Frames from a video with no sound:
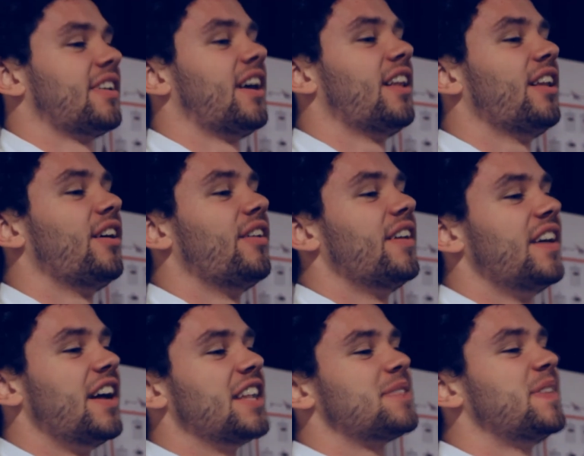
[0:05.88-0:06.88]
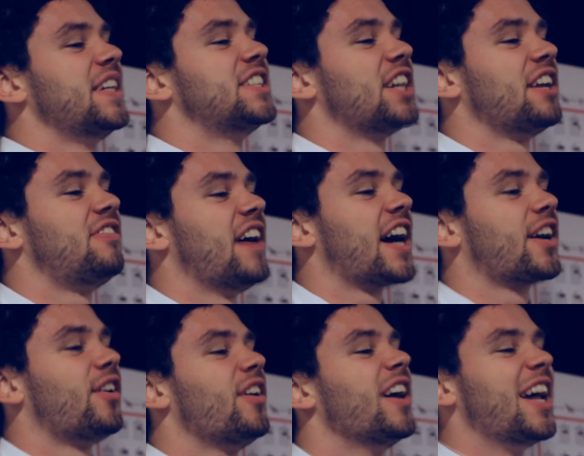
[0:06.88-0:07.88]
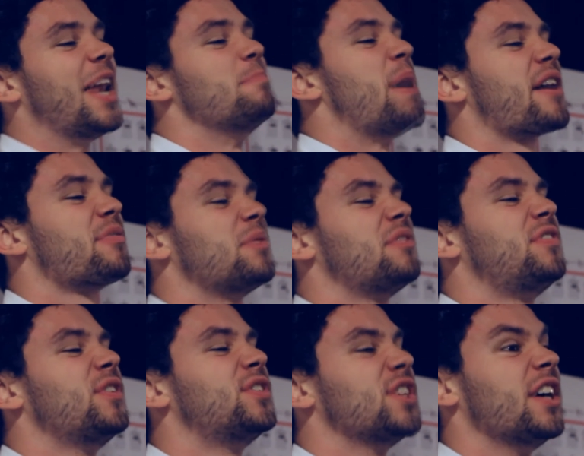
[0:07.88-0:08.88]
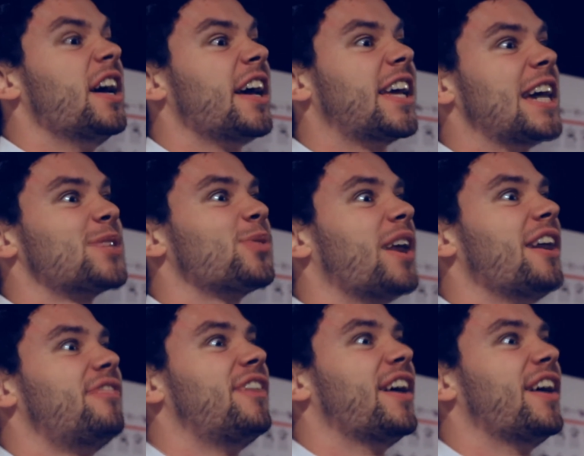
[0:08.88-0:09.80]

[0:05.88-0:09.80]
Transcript: Hello, it's me, Jerry Fackal, and I'm back from the future, and guess what I